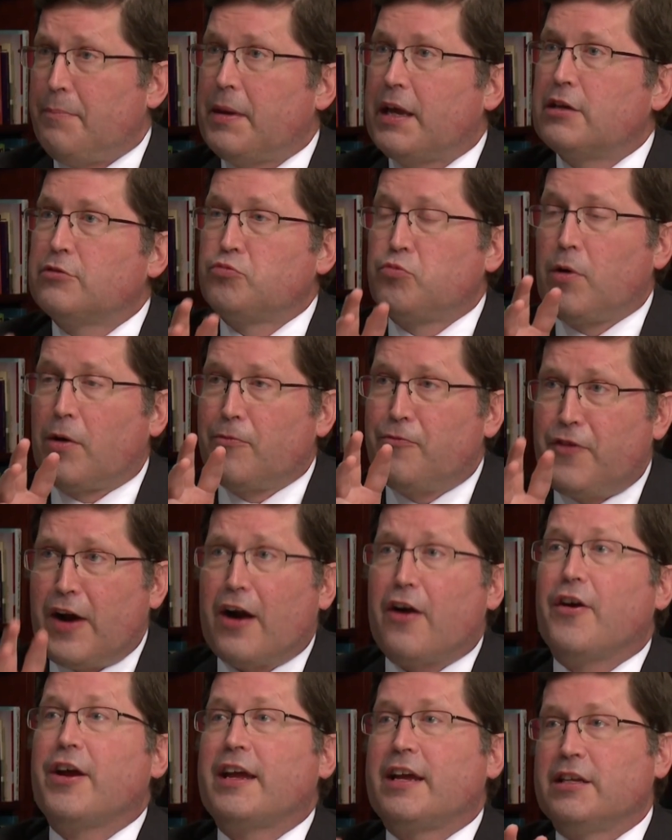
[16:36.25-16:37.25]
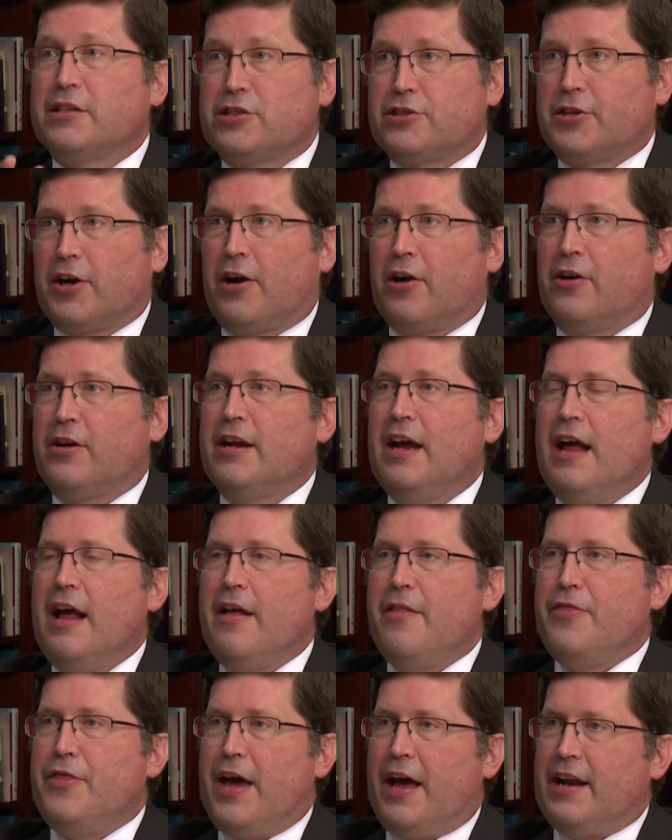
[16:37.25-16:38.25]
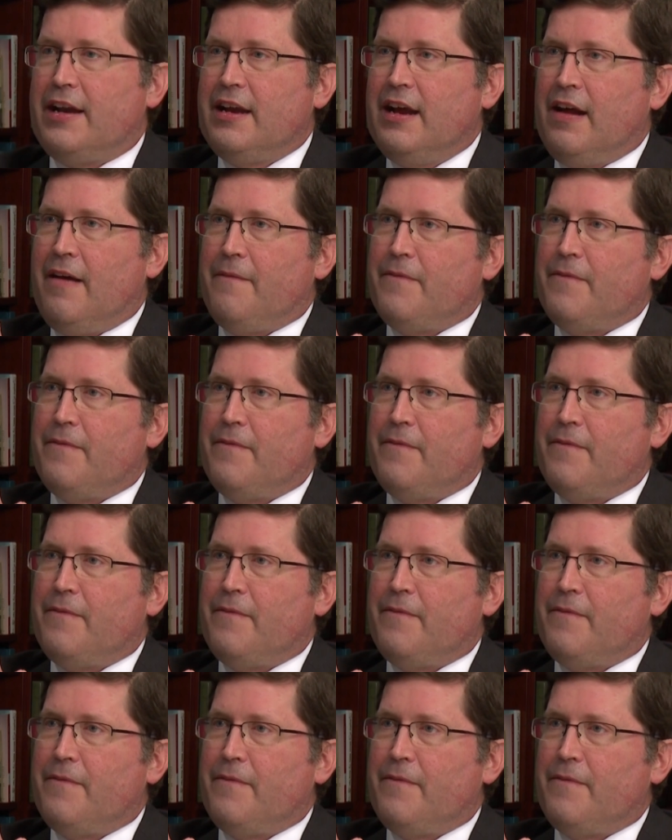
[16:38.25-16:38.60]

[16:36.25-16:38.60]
because we're very concerned that